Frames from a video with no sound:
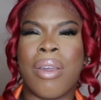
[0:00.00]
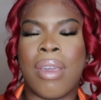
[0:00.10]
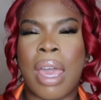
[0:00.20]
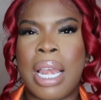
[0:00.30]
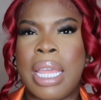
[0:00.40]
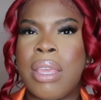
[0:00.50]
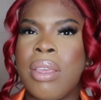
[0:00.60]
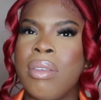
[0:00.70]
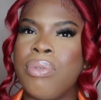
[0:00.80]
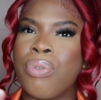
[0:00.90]

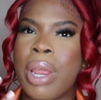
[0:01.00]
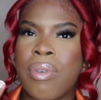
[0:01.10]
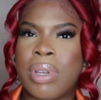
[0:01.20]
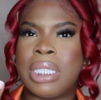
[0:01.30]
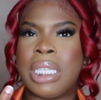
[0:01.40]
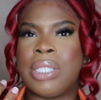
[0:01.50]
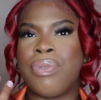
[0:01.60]
girly fragrances,